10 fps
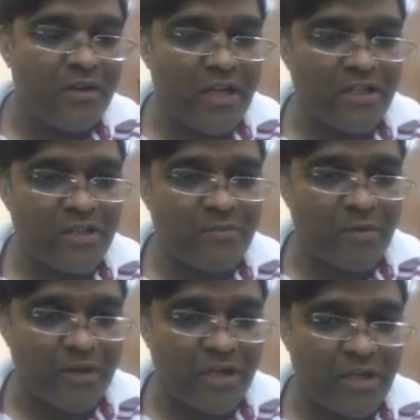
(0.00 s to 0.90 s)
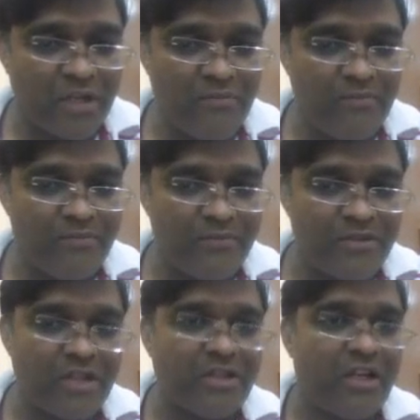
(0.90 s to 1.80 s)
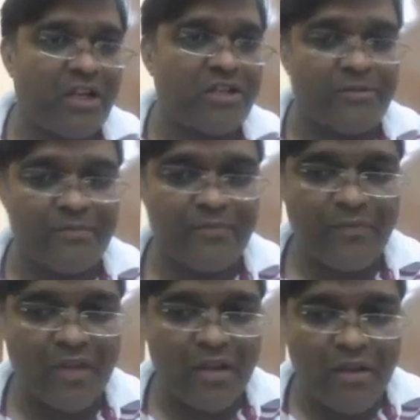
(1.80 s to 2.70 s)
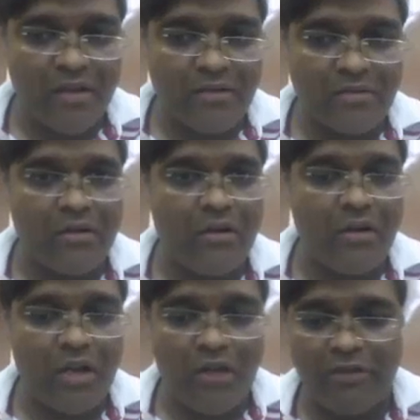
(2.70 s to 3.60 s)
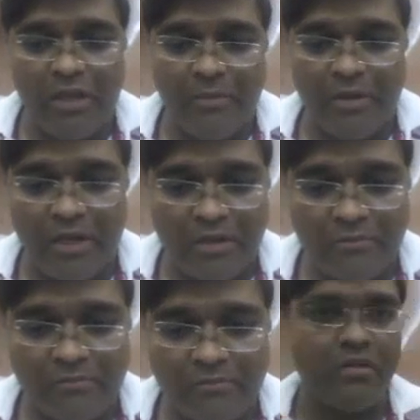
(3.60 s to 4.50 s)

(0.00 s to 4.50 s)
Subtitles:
Light is propagating in Z direction. So all of them are